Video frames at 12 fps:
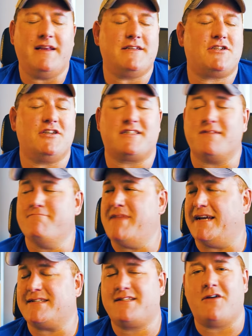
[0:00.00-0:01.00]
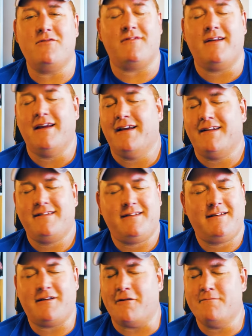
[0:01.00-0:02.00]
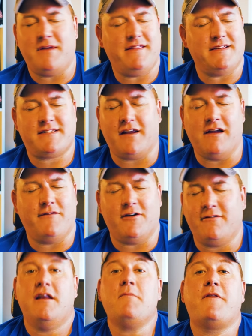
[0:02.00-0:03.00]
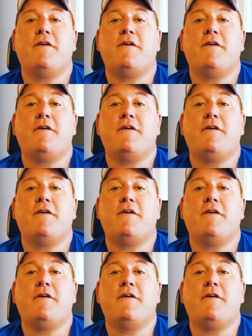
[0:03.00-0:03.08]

It's just a mess. Don't, don't be this diver. Number